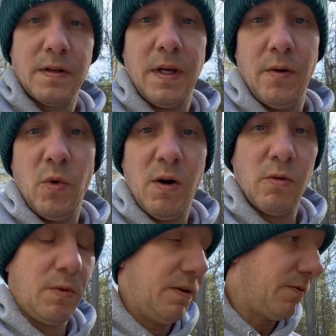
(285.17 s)
And while we're
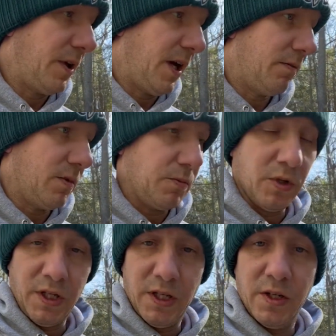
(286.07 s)
waiting for that, I'm going
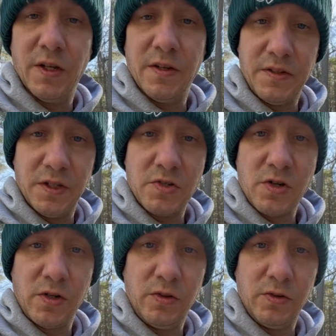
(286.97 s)
to get another thing of
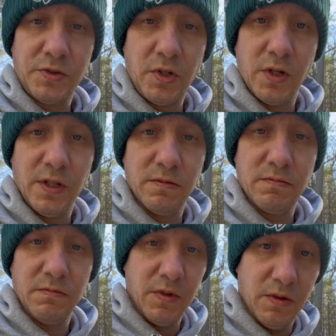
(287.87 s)
charcoal started
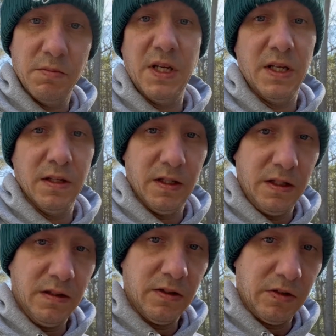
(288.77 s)

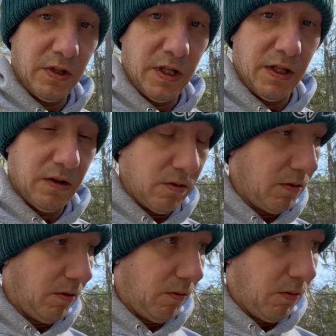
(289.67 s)
immediately, so that
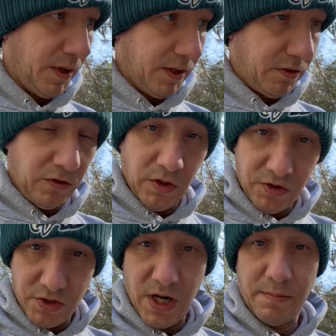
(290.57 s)
when it starts
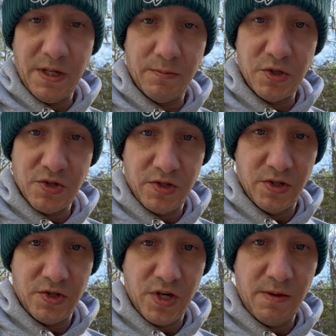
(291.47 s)
temperature
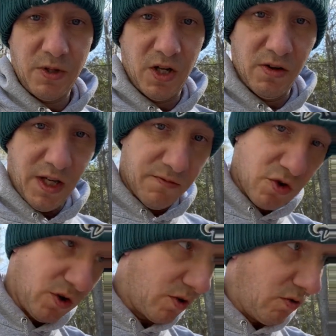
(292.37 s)
starts dropping, I already have
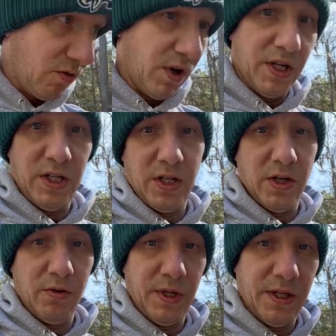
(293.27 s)
charcoal ready to
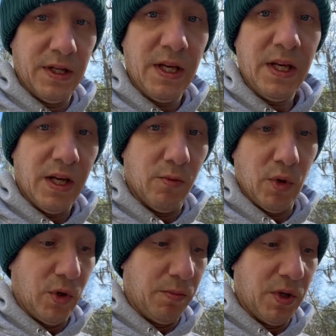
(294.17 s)
go in. And we're
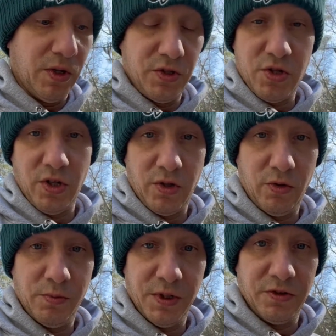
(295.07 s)
going to burn the
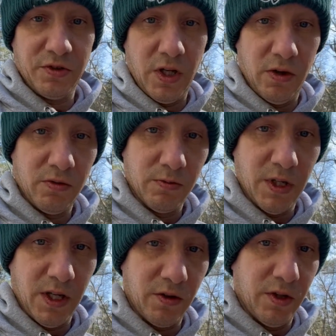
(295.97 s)
charcoal pretty slow. We're
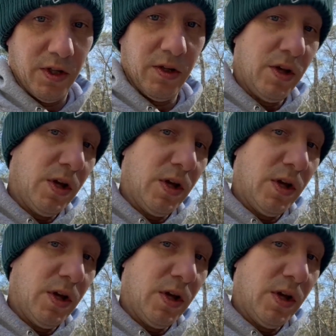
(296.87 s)
not going to